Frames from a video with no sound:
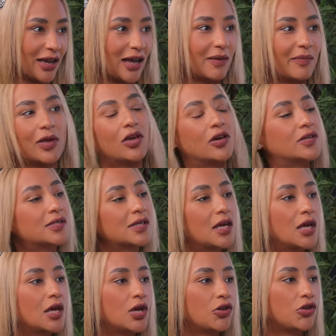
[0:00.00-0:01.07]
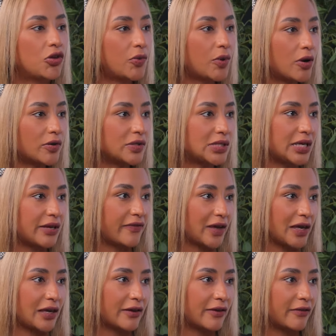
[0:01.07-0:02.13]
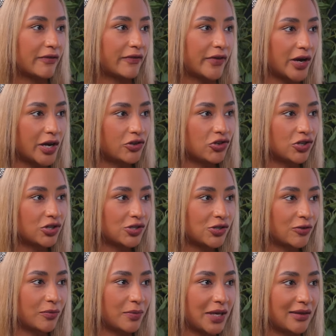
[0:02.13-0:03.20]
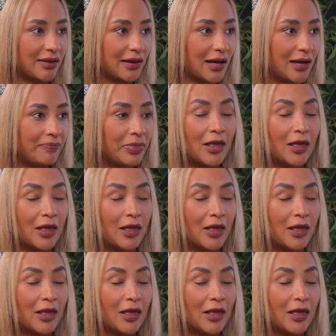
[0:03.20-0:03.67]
Okay. Because you were on TV, very traditional media.